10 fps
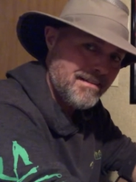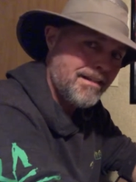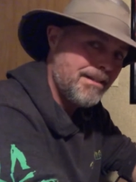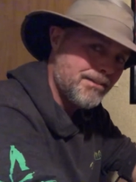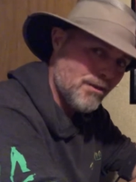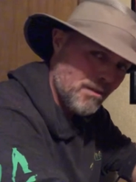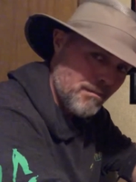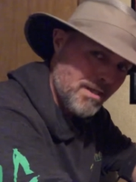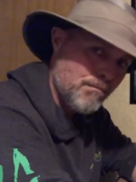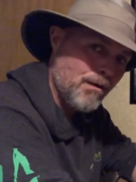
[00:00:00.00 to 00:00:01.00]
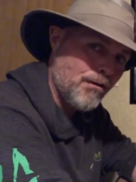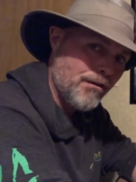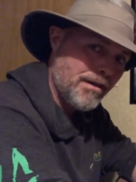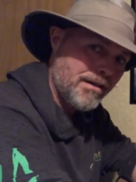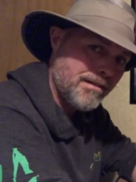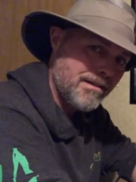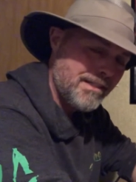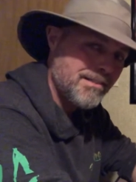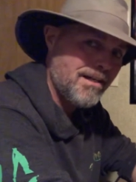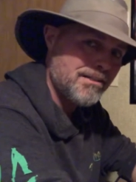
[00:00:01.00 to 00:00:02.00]
it's going to be a blurry.
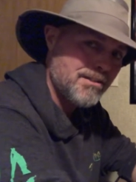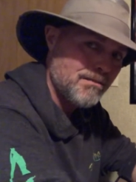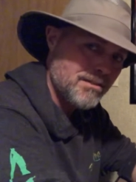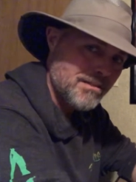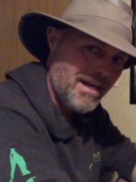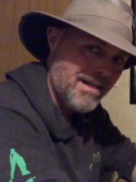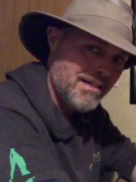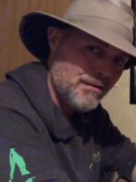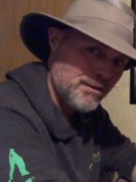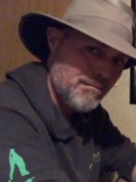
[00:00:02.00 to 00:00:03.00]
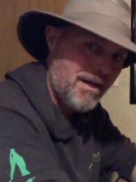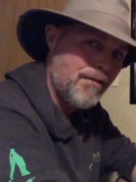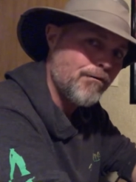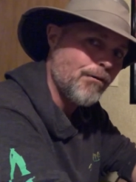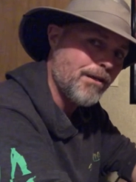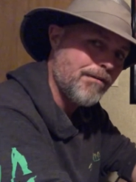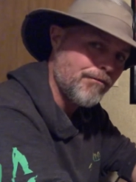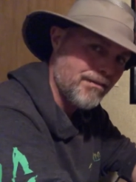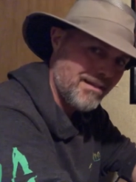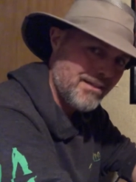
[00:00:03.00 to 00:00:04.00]
He's not just going to stand there and smile for you in
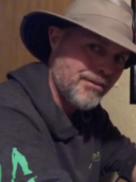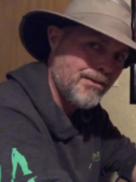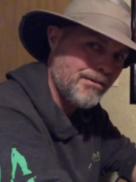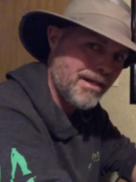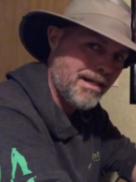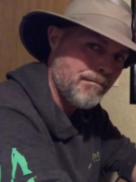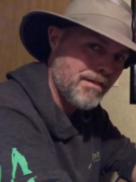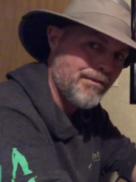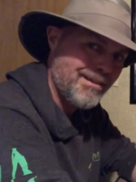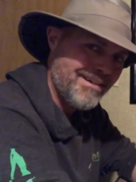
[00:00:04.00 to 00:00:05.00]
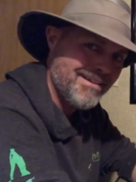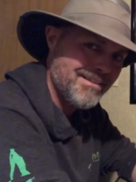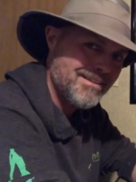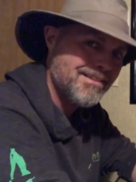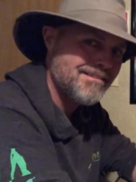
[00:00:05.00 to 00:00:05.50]
front of that trail cam. If he does,